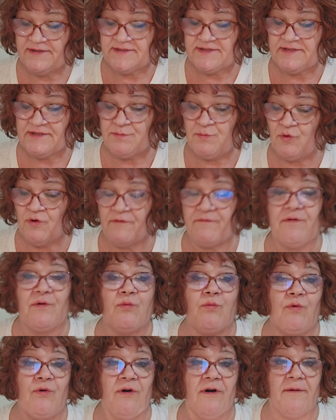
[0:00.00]
is more for
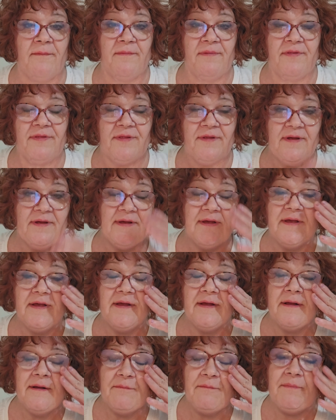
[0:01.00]
warmth.
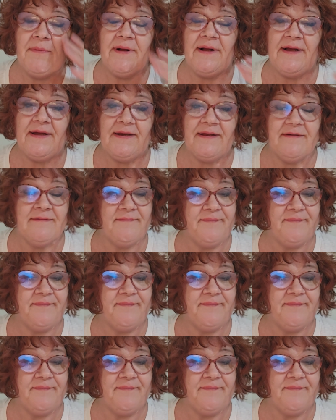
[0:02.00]
But